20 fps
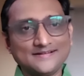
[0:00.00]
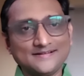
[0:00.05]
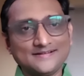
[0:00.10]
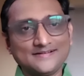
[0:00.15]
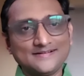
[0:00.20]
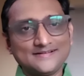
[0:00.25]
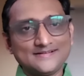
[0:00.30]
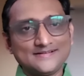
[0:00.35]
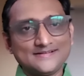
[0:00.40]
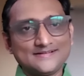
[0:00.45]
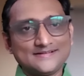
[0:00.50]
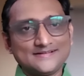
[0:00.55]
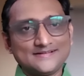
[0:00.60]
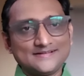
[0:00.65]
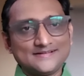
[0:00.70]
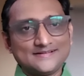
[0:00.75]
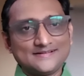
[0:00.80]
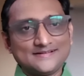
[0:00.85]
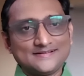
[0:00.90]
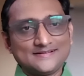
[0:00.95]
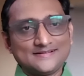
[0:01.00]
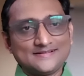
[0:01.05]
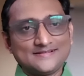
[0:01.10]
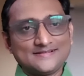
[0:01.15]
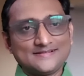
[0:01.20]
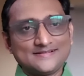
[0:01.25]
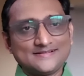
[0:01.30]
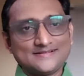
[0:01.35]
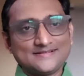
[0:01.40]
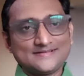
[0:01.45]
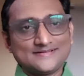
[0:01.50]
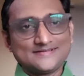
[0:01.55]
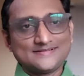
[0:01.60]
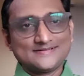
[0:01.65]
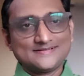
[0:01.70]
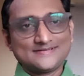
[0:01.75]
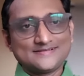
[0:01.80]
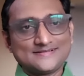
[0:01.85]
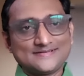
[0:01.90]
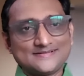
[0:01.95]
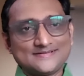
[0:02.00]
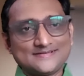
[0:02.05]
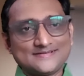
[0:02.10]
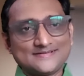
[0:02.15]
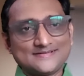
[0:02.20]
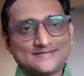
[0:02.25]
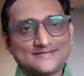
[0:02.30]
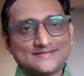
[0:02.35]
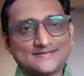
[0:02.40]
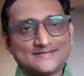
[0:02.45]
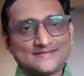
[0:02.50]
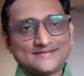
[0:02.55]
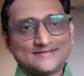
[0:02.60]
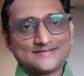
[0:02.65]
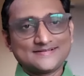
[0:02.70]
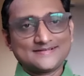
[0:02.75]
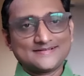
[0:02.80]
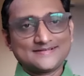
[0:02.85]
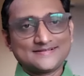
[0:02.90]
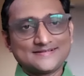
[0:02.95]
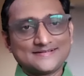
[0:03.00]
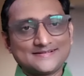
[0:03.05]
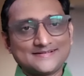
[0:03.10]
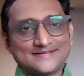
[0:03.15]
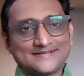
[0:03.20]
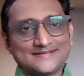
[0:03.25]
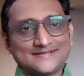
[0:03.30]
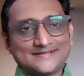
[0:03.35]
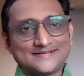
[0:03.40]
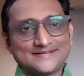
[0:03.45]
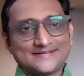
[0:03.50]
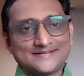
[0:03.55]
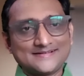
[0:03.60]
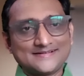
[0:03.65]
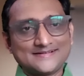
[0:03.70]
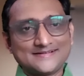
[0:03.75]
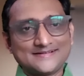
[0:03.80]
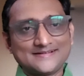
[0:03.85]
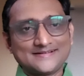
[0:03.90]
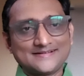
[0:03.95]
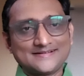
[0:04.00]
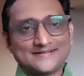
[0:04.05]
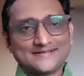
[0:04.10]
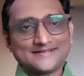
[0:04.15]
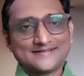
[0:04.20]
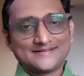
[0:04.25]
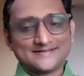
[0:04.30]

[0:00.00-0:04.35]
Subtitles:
No words are spoken by the person on screen.